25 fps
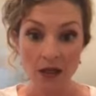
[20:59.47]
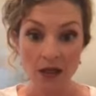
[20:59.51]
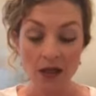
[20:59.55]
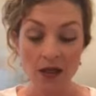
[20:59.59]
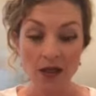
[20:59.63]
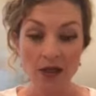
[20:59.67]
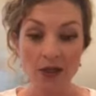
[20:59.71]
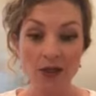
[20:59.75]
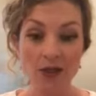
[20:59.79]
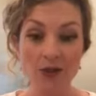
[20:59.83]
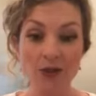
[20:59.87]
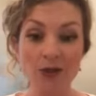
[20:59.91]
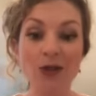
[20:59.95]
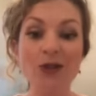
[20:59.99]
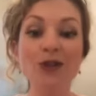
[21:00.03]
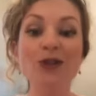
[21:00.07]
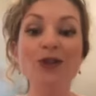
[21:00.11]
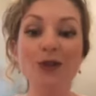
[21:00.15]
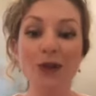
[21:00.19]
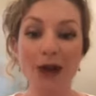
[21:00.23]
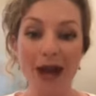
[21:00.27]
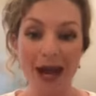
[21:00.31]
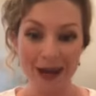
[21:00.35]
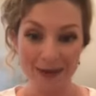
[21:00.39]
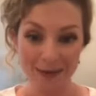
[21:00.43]
You
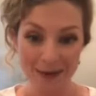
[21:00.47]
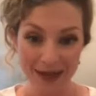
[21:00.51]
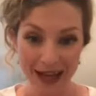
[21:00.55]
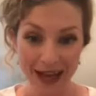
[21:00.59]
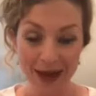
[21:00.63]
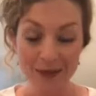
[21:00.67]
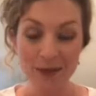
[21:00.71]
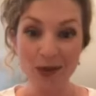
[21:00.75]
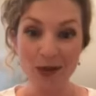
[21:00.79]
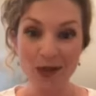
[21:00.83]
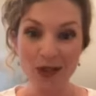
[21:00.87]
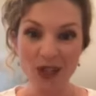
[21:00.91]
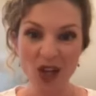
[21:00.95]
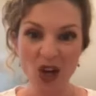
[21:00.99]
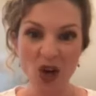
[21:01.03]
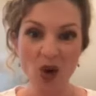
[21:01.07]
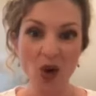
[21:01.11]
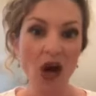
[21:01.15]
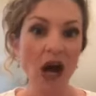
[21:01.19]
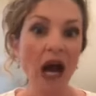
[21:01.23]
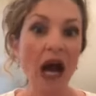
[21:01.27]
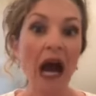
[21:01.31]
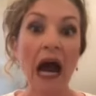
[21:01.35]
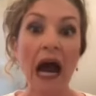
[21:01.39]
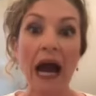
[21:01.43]
had me at Merlot.
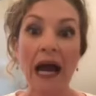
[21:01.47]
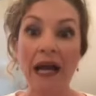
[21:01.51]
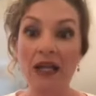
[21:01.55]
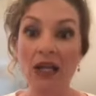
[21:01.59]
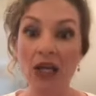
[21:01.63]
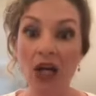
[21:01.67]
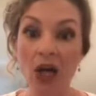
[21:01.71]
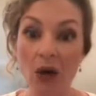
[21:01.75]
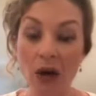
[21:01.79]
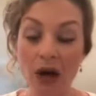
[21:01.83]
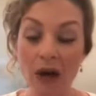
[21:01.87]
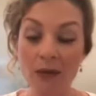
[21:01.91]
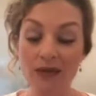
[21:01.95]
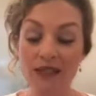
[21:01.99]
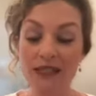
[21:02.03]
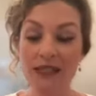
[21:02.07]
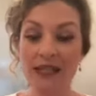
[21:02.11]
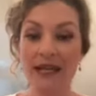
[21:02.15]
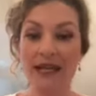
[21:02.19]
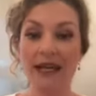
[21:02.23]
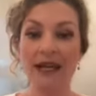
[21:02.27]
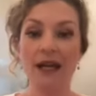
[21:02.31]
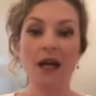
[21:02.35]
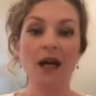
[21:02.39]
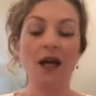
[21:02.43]
I know, I was
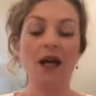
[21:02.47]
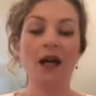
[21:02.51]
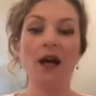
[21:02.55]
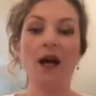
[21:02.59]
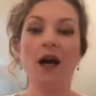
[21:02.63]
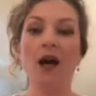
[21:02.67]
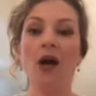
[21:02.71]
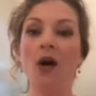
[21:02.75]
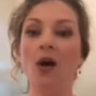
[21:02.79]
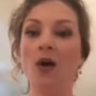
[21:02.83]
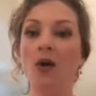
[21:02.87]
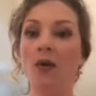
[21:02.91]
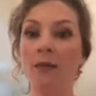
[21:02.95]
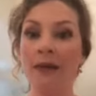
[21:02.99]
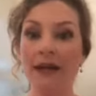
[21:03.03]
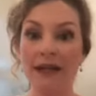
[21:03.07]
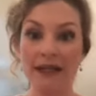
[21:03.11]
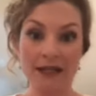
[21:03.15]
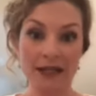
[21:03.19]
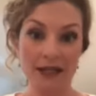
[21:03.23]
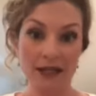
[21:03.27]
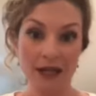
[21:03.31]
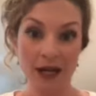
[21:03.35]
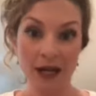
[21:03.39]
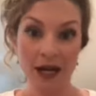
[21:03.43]
like, oh my
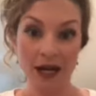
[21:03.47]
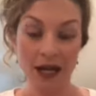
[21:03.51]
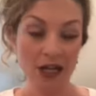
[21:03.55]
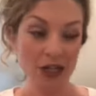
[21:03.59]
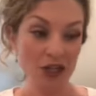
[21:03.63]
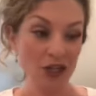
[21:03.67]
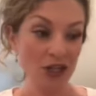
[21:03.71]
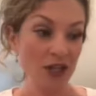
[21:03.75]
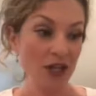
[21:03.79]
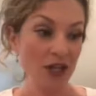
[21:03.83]
gosh.